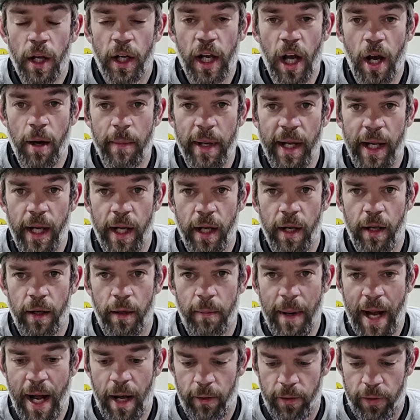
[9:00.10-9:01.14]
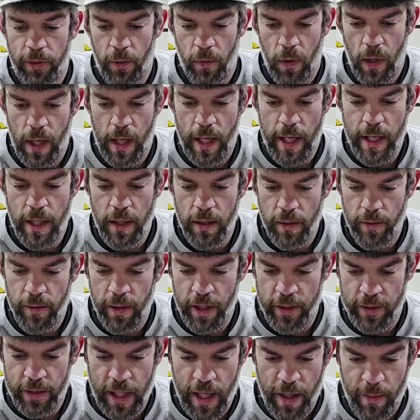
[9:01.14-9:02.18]
coming in at about 3
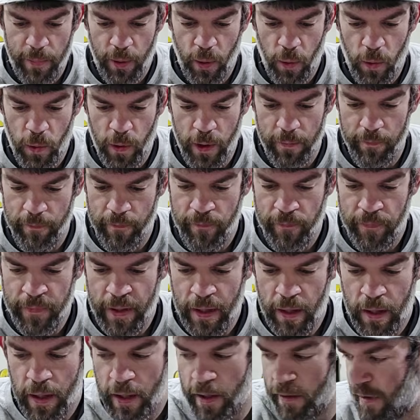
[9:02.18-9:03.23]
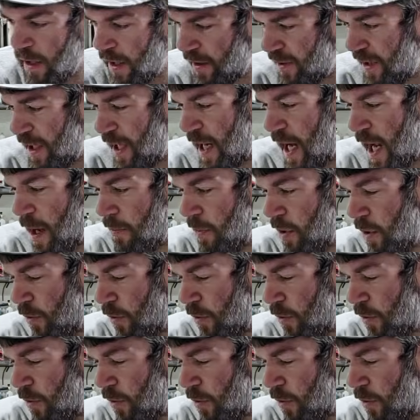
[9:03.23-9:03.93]
at that point. Like I said, I'm